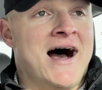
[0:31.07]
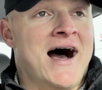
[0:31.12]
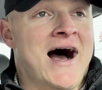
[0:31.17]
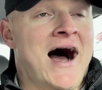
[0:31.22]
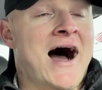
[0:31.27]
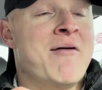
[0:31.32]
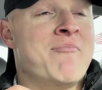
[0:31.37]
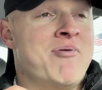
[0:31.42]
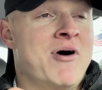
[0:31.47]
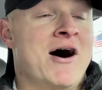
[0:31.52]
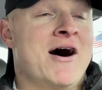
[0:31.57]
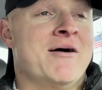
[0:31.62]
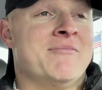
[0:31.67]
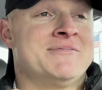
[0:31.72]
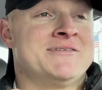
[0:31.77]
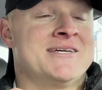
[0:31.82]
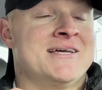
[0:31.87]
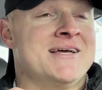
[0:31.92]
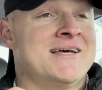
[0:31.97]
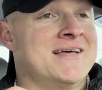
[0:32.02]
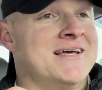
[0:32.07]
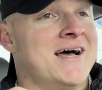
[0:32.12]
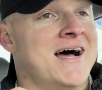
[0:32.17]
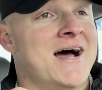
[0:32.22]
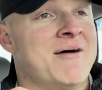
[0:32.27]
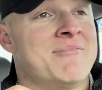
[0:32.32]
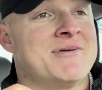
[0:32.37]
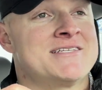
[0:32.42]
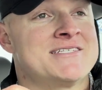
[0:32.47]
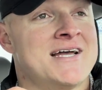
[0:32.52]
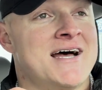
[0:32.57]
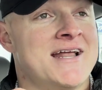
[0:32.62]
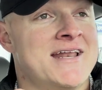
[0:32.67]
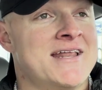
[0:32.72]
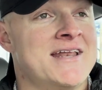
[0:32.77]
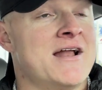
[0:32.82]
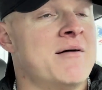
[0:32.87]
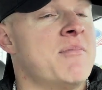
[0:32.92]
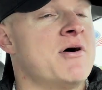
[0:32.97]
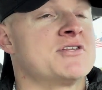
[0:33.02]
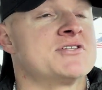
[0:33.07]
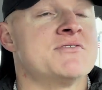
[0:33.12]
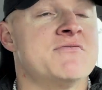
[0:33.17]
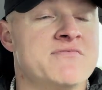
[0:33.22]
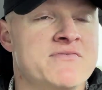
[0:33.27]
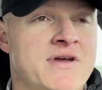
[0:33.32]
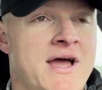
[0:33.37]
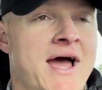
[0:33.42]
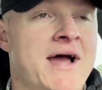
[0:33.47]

I'm pumped. I'm excited. I'm also